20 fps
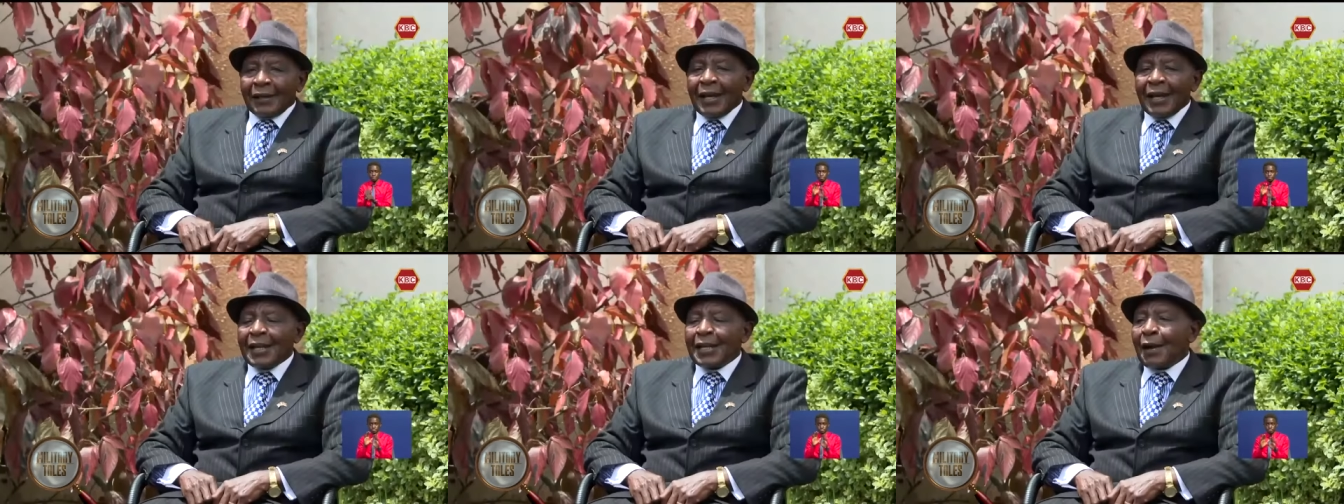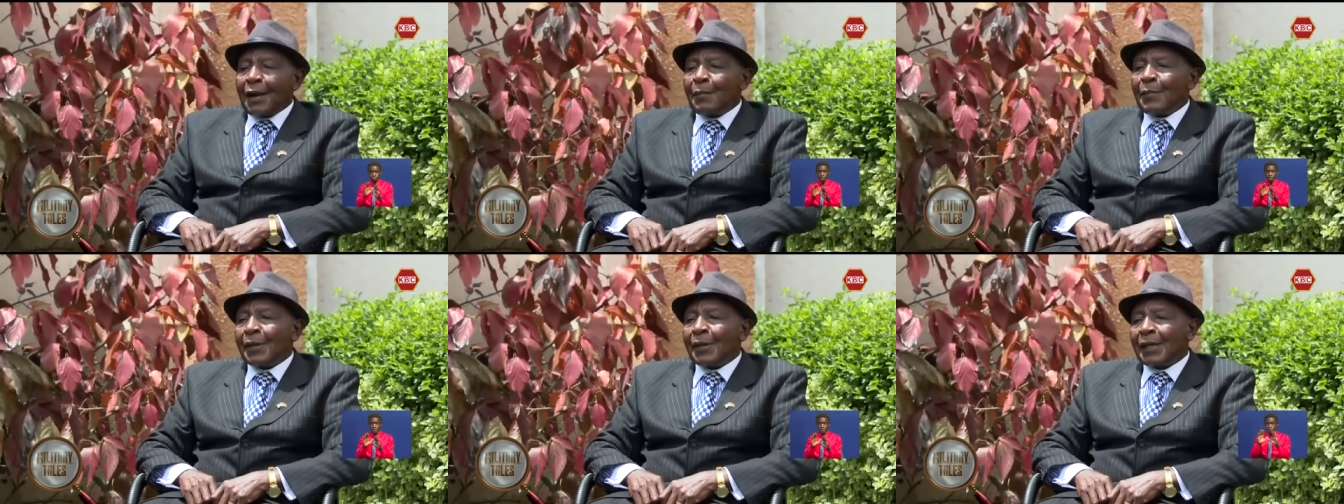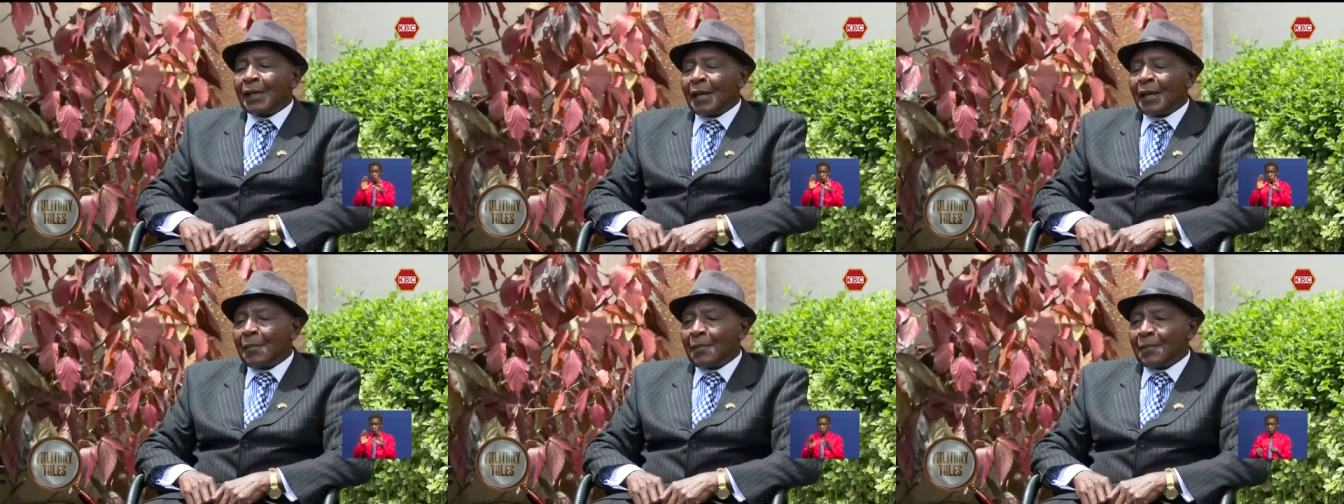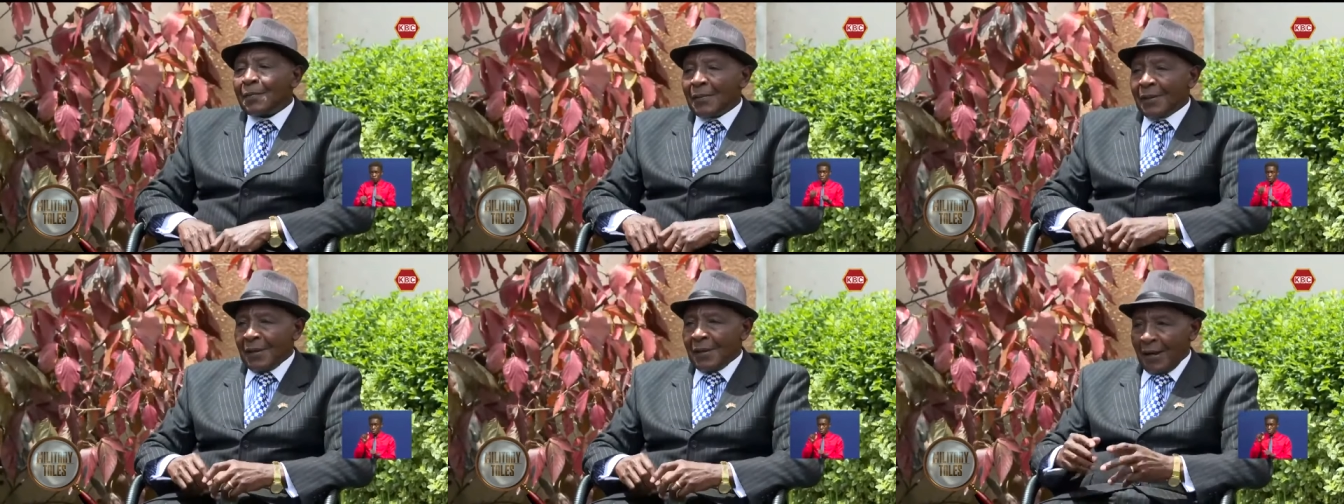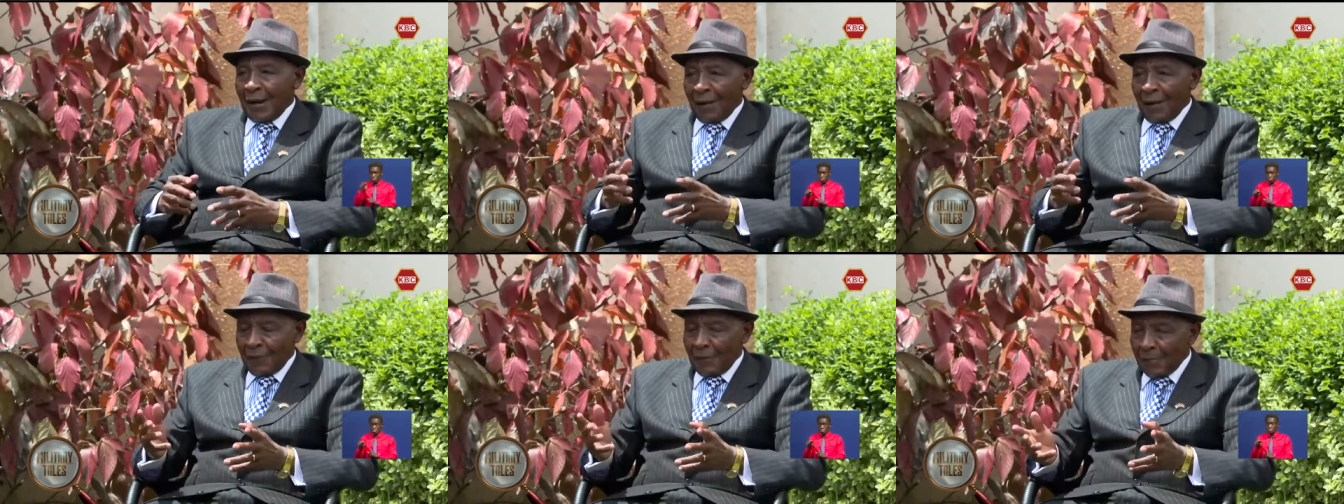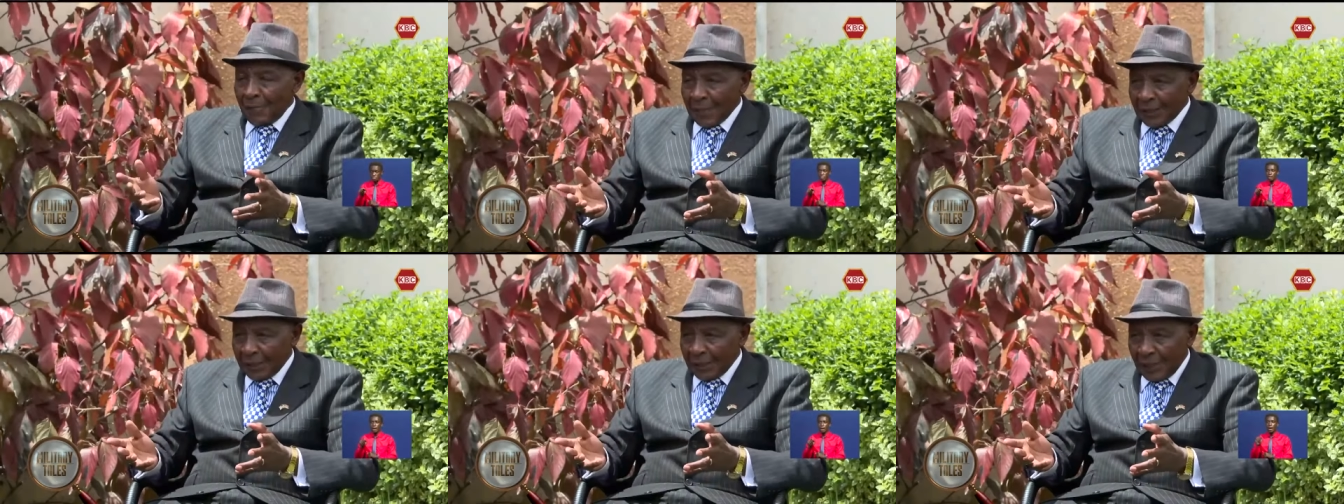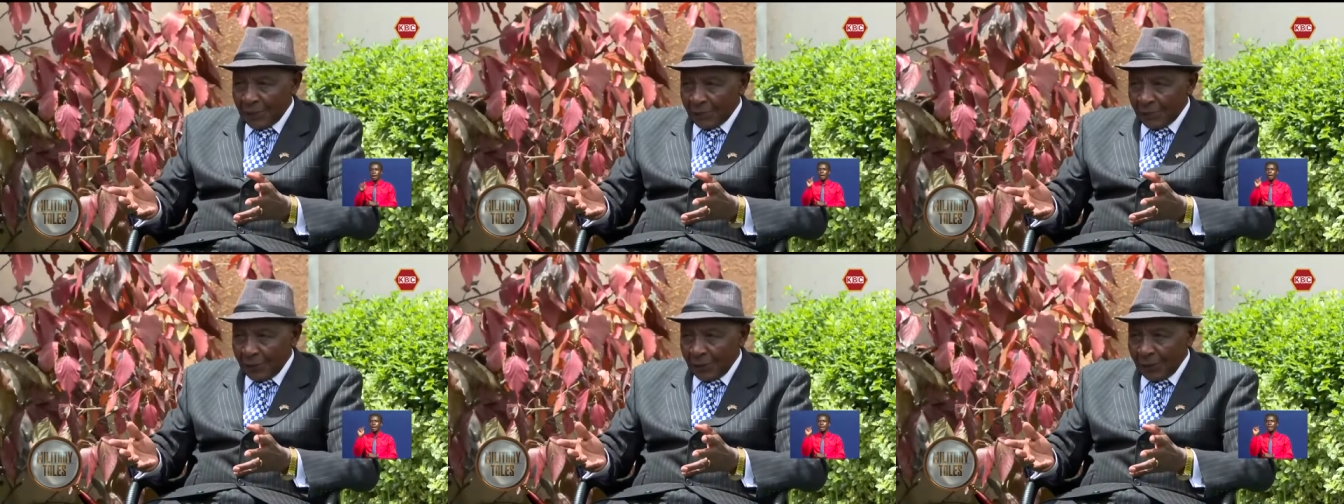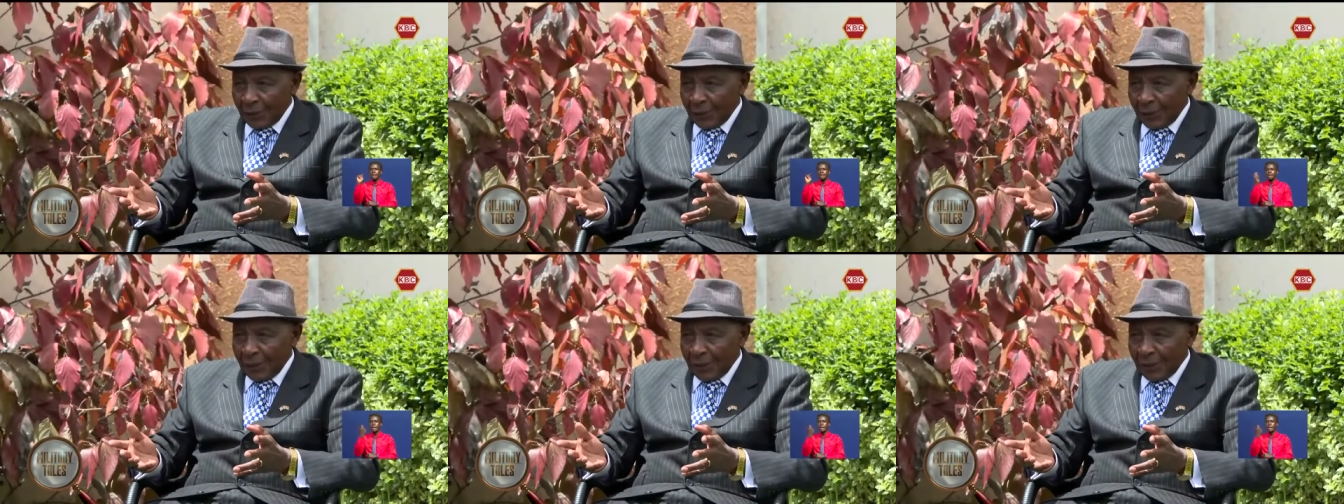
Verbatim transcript: Kenya became a famous country.